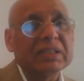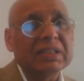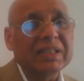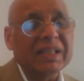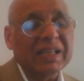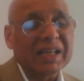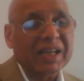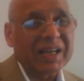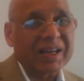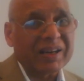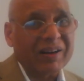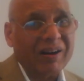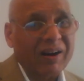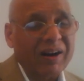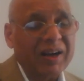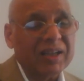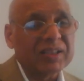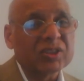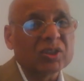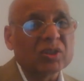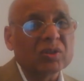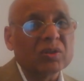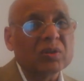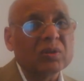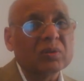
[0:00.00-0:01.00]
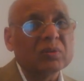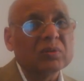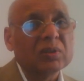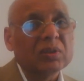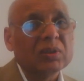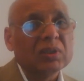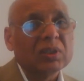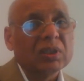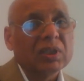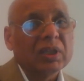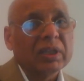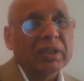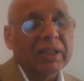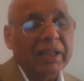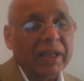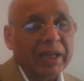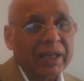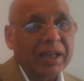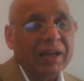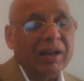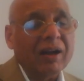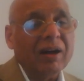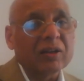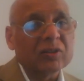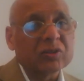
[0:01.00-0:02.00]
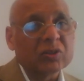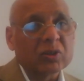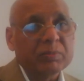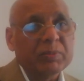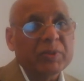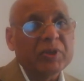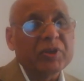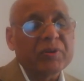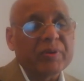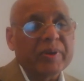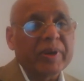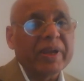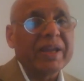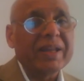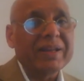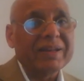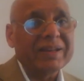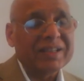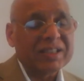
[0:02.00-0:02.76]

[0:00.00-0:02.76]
they can also be trained